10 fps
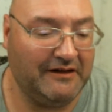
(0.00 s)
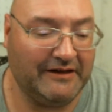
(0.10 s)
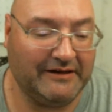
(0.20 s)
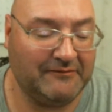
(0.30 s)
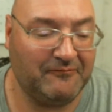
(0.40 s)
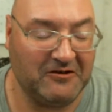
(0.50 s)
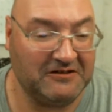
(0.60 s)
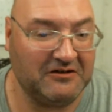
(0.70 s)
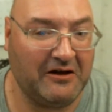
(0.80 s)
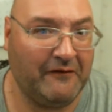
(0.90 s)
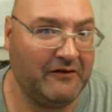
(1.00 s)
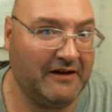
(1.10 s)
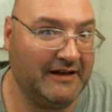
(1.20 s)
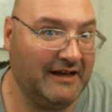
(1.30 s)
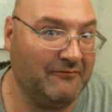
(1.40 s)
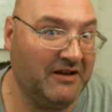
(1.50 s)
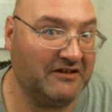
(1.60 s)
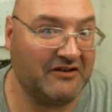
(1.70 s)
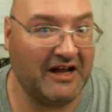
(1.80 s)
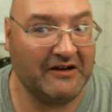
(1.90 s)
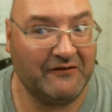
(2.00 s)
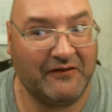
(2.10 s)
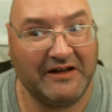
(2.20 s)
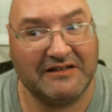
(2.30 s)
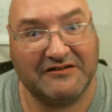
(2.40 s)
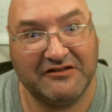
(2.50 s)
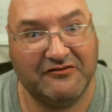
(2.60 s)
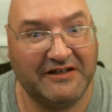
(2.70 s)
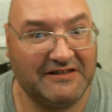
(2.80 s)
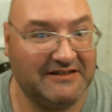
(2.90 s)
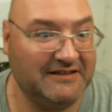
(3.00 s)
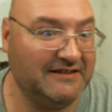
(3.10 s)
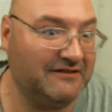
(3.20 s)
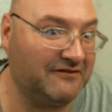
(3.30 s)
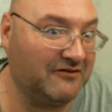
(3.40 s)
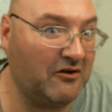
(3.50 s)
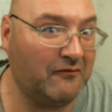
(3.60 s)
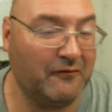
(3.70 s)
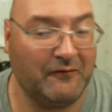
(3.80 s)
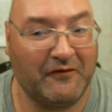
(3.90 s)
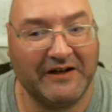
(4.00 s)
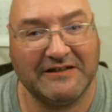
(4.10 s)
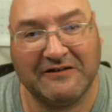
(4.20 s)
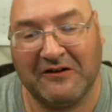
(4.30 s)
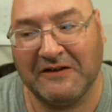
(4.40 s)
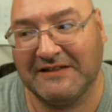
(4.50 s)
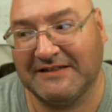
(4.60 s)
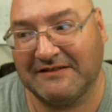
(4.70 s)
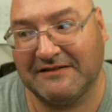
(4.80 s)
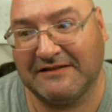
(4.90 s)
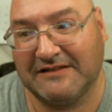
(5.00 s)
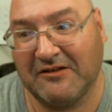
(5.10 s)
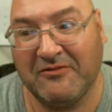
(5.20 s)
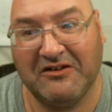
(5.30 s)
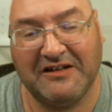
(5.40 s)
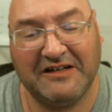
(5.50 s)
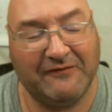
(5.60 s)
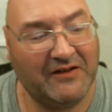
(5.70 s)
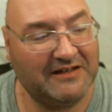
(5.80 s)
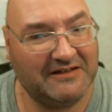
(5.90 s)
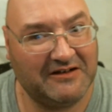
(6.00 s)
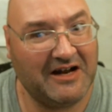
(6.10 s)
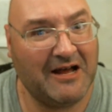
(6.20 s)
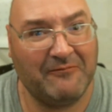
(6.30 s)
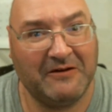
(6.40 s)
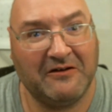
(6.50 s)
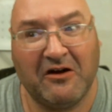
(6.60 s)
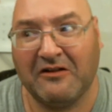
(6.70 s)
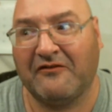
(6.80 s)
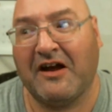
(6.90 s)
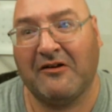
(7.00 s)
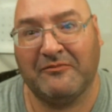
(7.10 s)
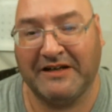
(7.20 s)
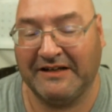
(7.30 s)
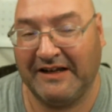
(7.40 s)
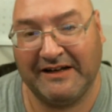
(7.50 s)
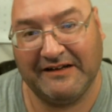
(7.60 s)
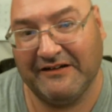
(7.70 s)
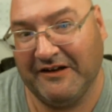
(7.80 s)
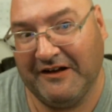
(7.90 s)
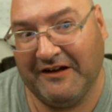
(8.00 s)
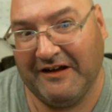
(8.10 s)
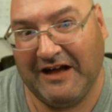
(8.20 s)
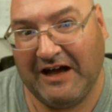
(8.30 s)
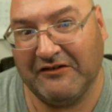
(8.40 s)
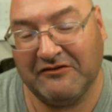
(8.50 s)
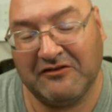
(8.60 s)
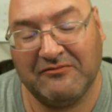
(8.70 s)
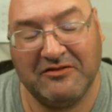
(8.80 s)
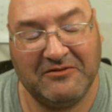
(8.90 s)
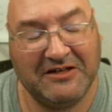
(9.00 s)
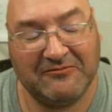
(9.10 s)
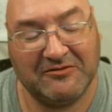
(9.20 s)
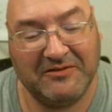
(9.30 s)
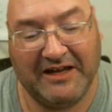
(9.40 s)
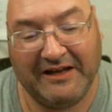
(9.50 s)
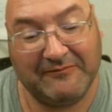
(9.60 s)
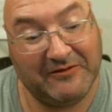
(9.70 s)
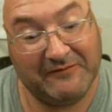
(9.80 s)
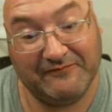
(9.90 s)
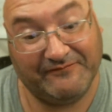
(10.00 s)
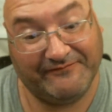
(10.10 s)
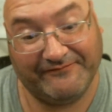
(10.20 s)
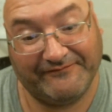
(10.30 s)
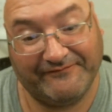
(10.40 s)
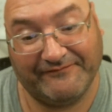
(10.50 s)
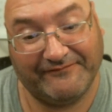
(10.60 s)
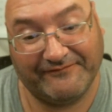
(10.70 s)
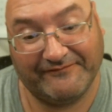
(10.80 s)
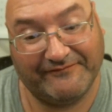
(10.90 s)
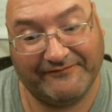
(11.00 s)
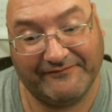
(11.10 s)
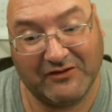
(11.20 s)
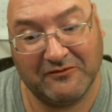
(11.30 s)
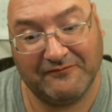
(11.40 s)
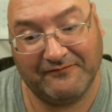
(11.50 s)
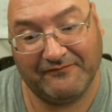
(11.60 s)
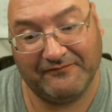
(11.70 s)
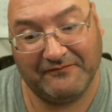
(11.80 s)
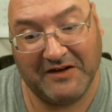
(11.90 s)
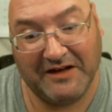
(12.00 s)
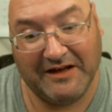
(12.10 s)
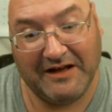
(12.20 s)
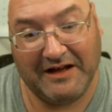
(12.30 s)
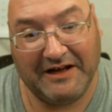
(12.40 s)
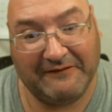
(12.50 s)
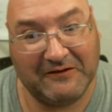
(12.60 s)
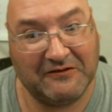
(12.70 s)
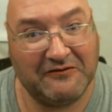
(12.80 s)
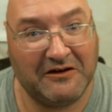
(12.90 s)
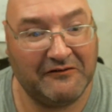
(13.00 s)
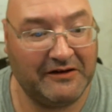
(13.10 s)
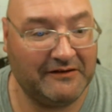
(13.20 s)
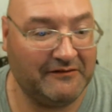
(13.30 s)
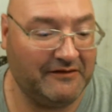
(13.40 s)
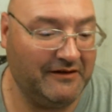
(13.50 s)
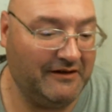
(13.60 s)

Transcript: like pissed off that I can't make dragon fights or UHCs or golf with friends and all these community events that are happening all around me that I would normally be able to make, but no. I have to go out and